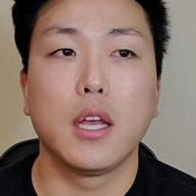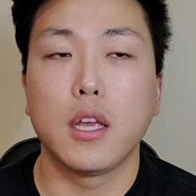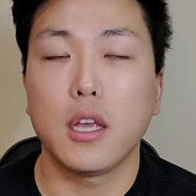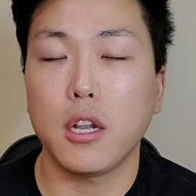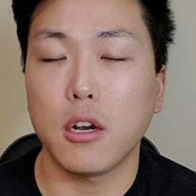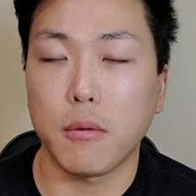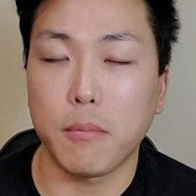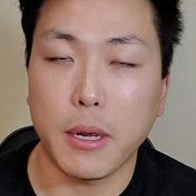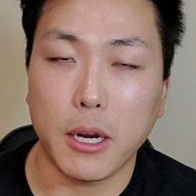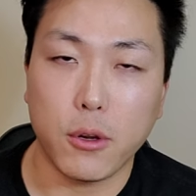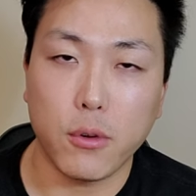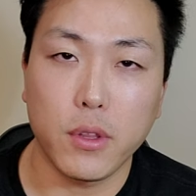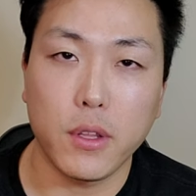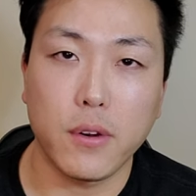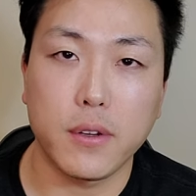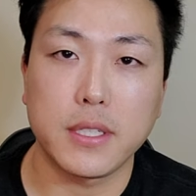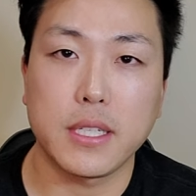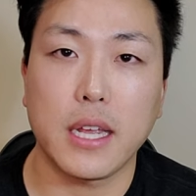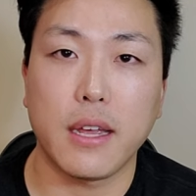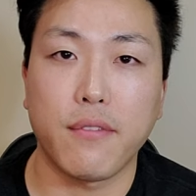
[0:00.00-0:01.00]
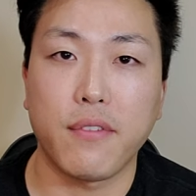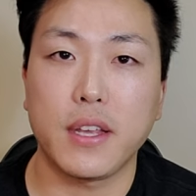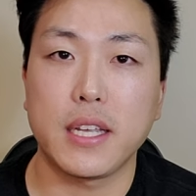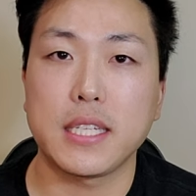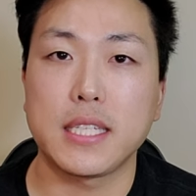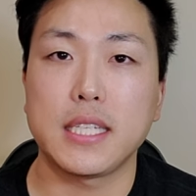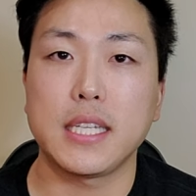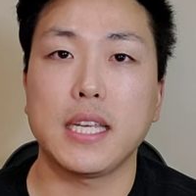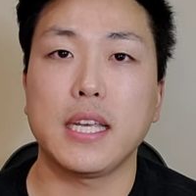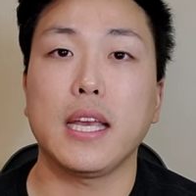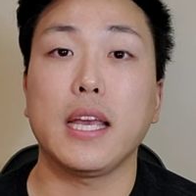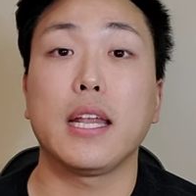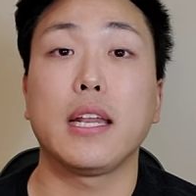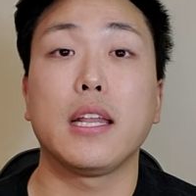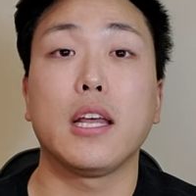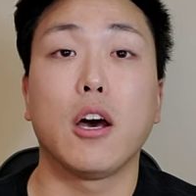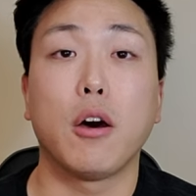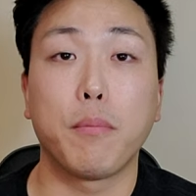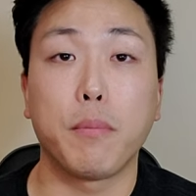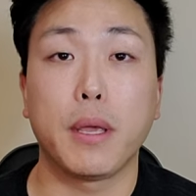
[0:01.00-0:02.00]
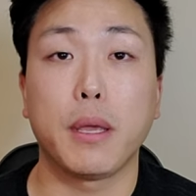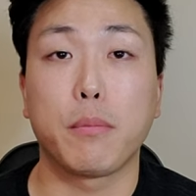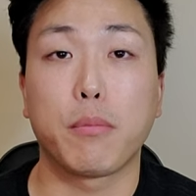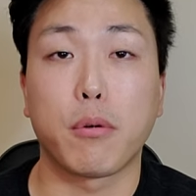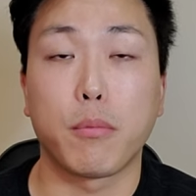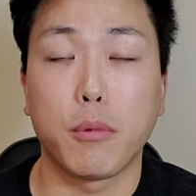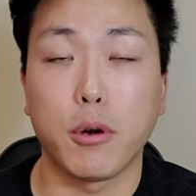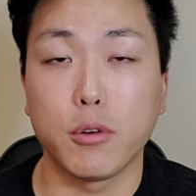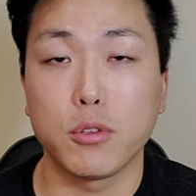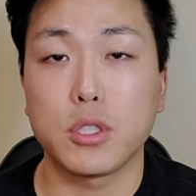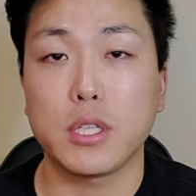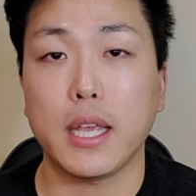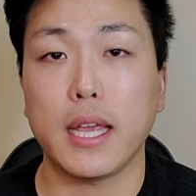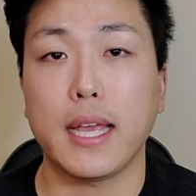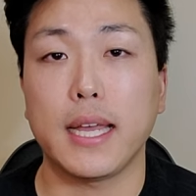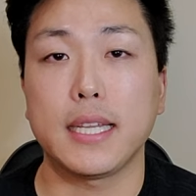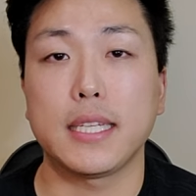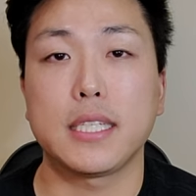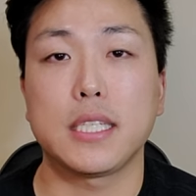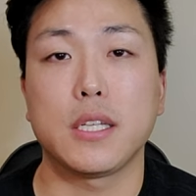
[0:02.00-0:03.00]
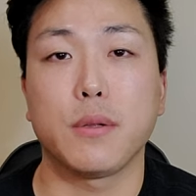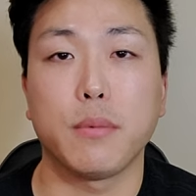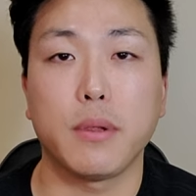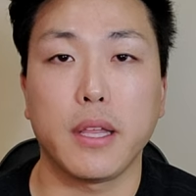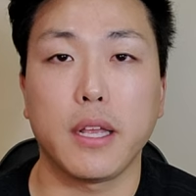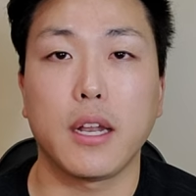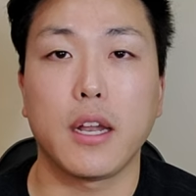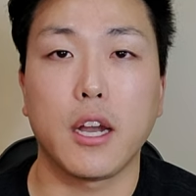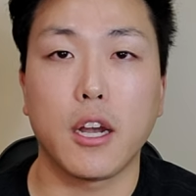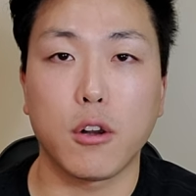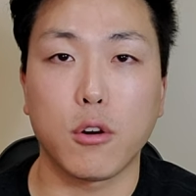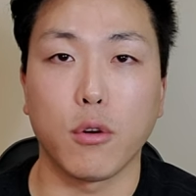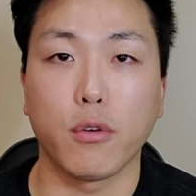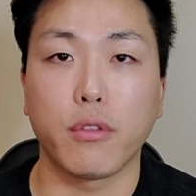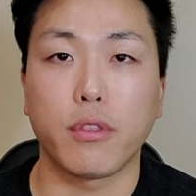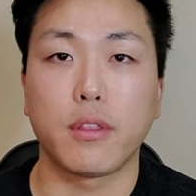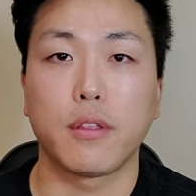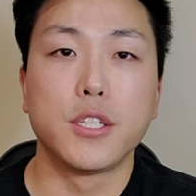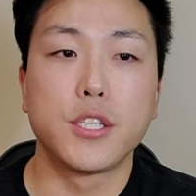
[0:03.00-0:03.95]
you know, microneedling's efficacy in helping promote and stimulate hair growth.